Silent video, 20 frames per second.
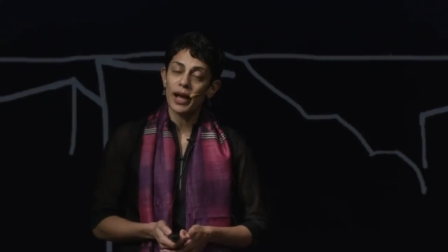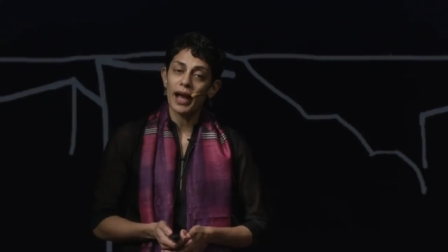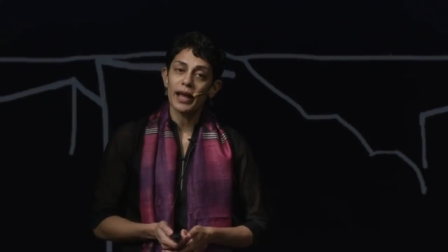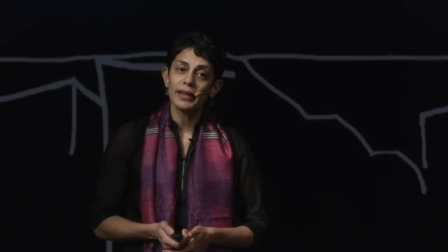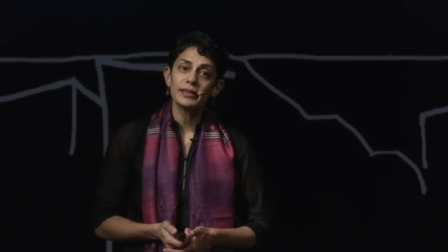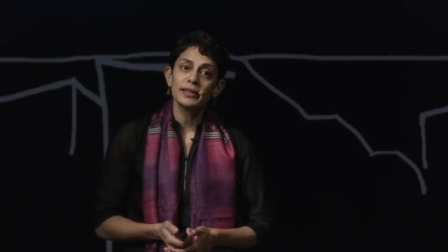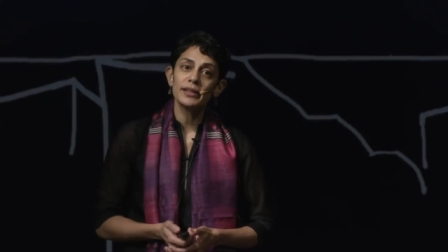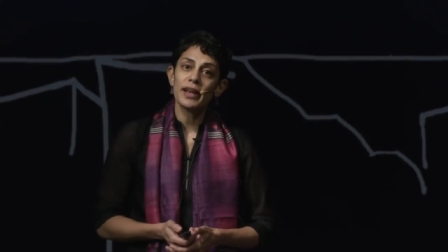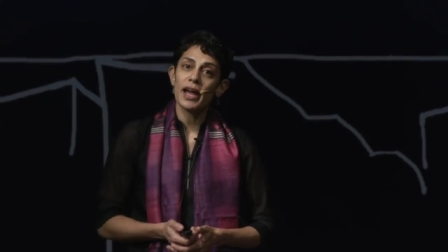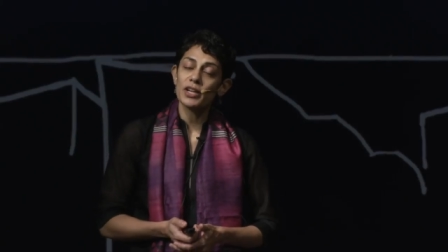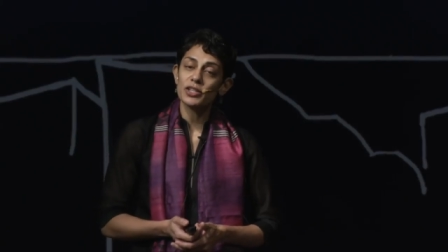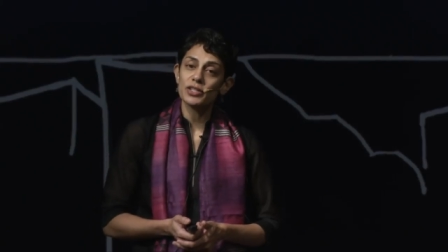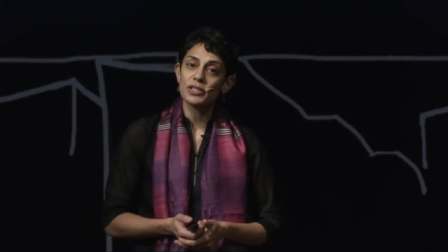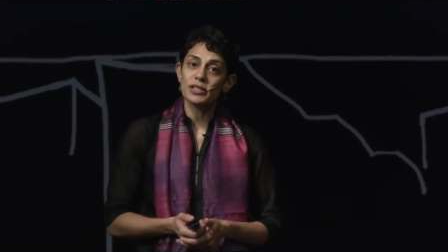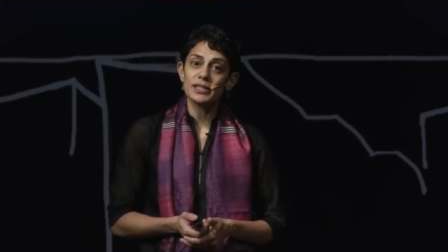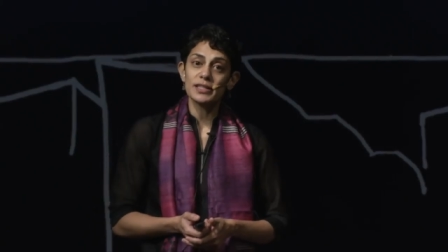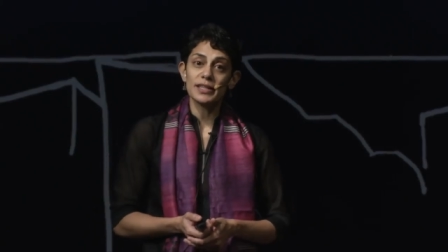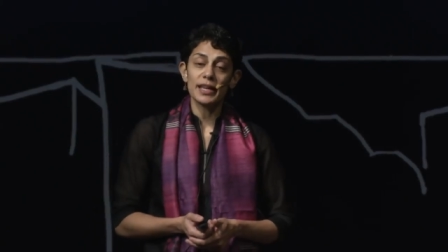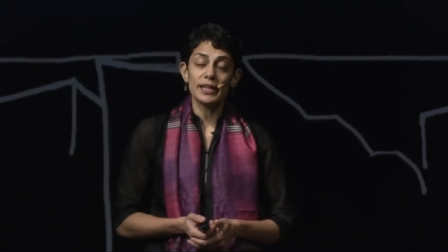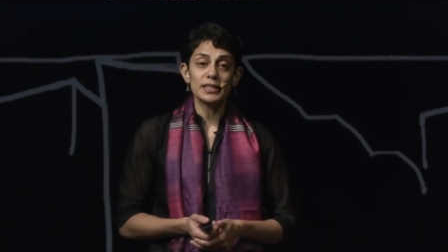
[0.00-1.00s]
at the
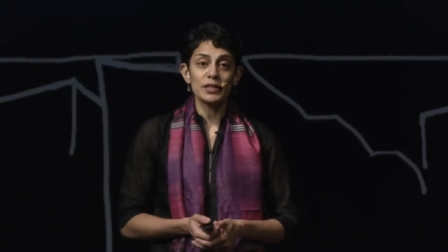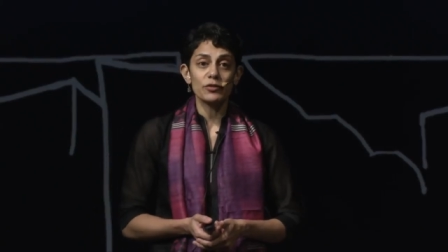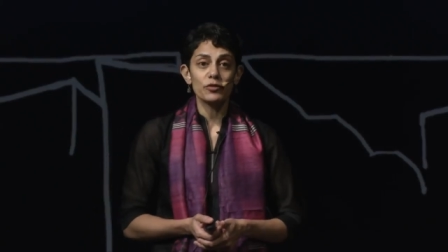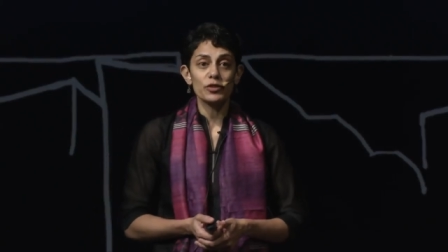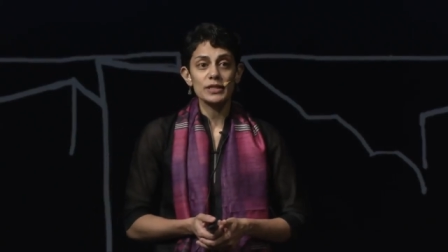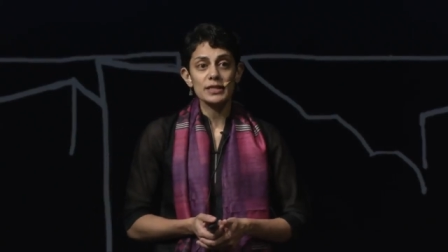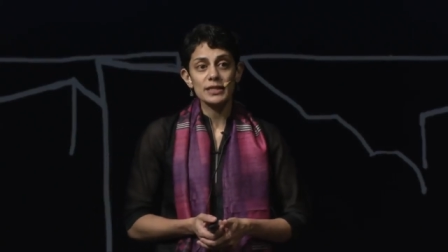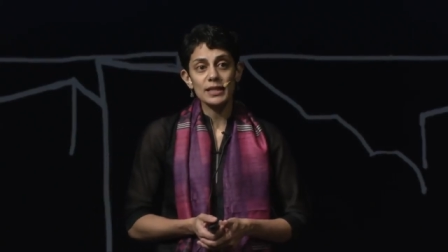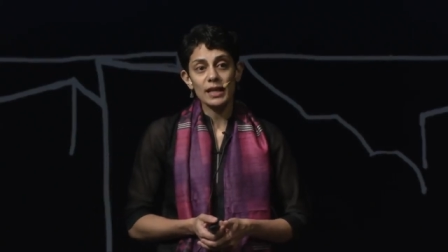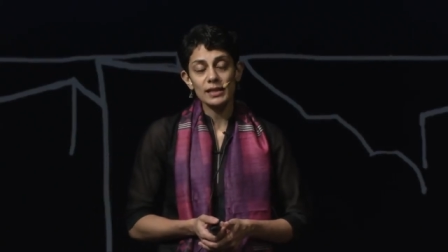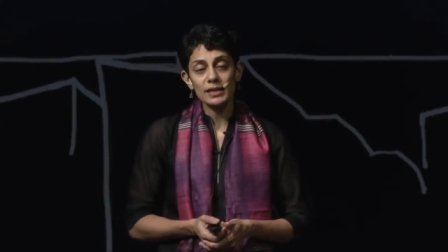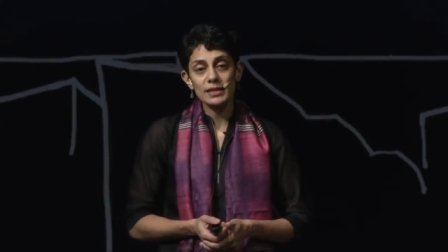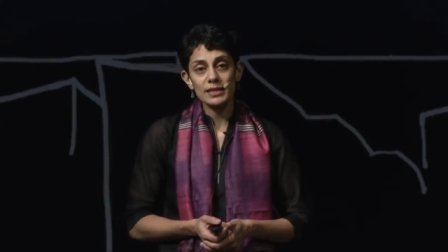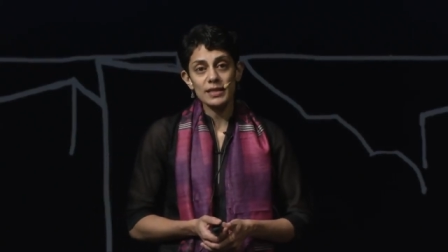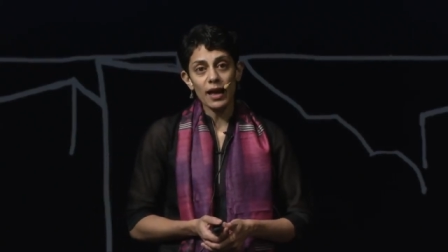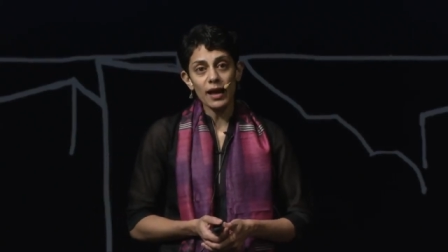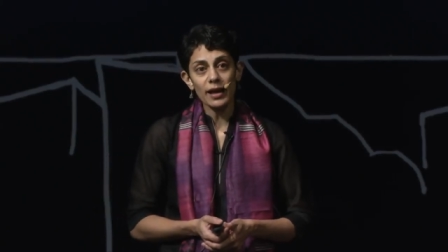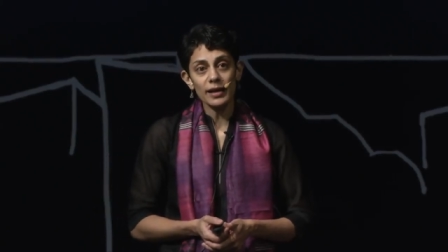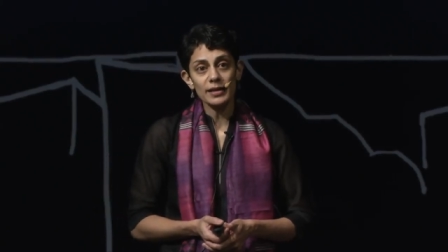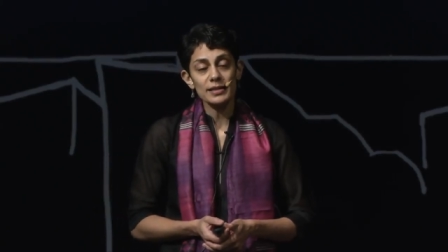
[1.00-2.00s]
National Center for Cell
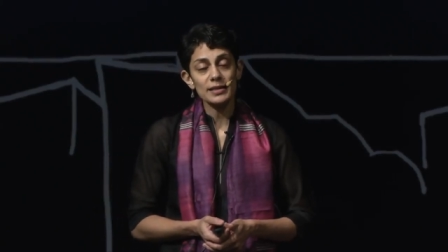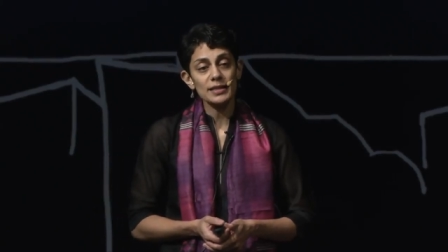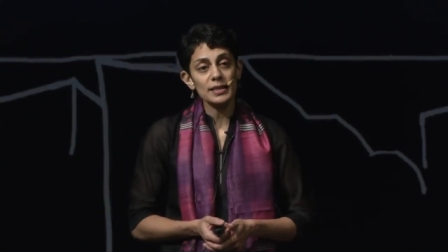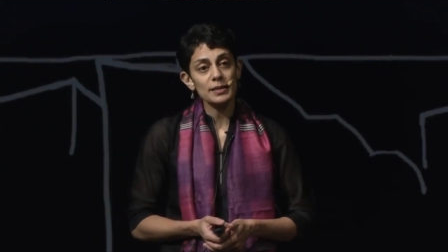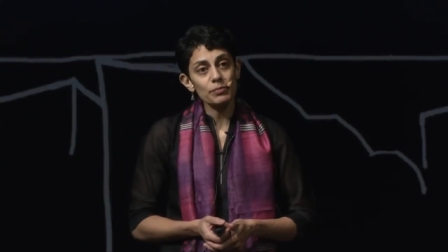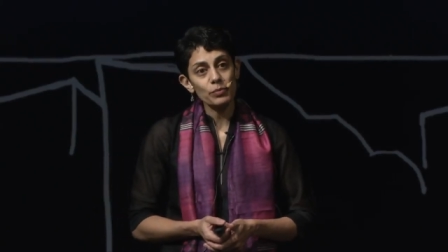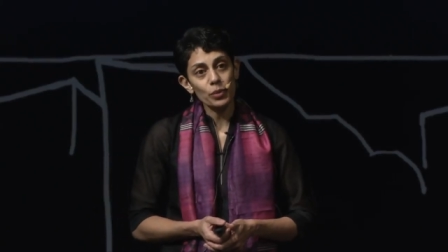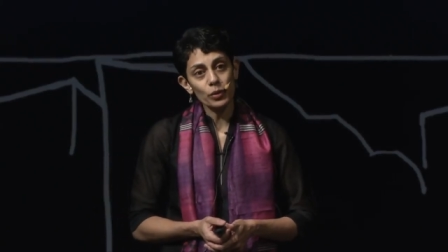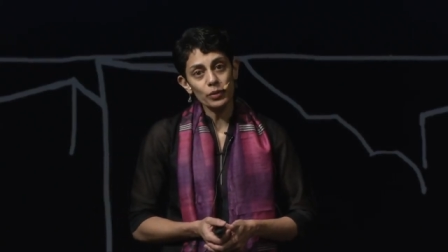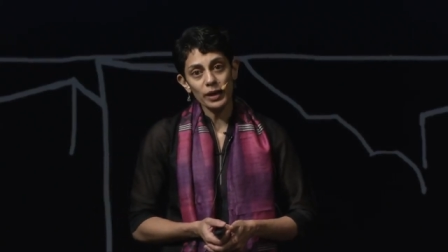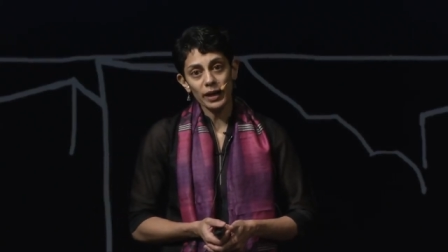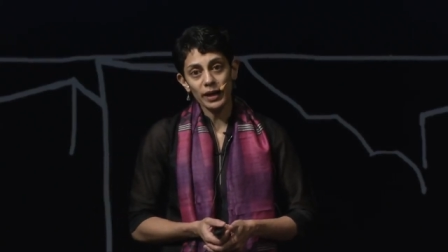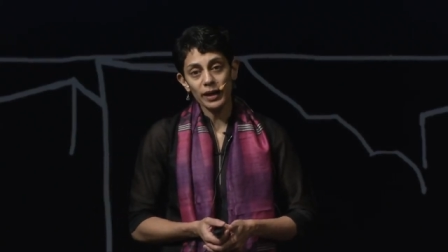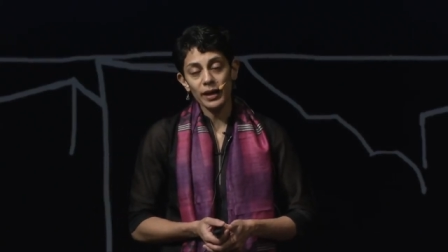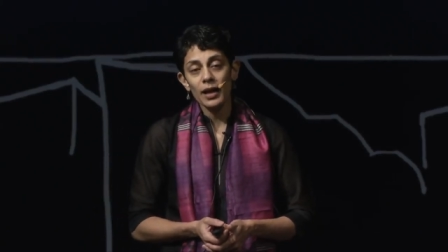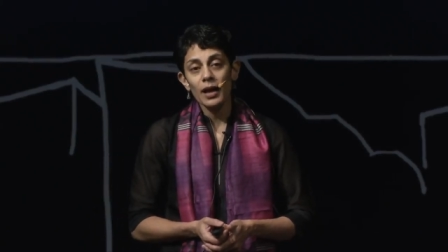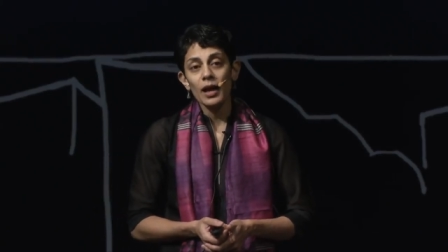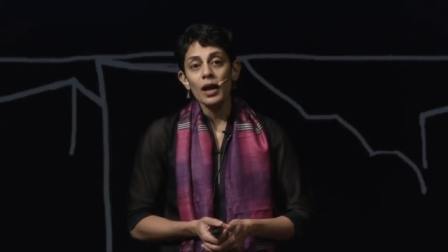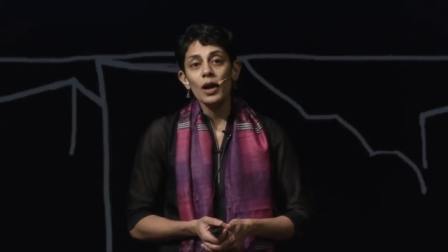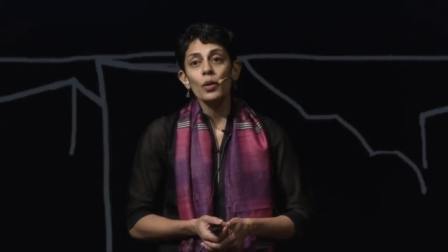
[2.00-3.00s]
Science in
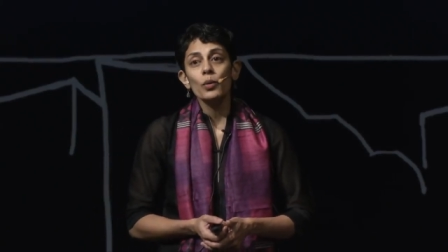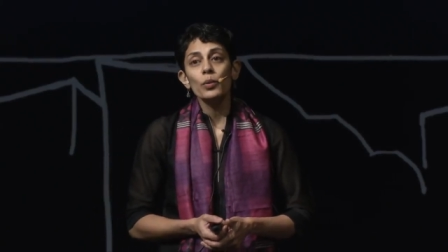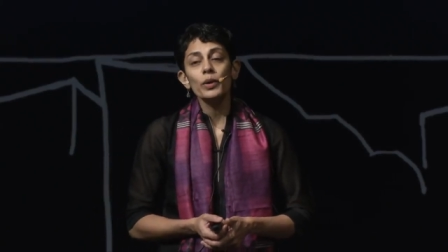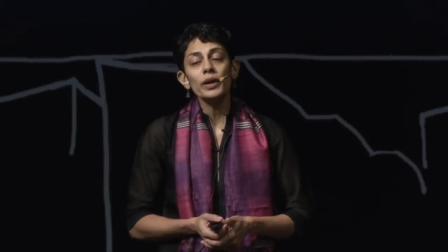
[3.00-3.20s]
Pune,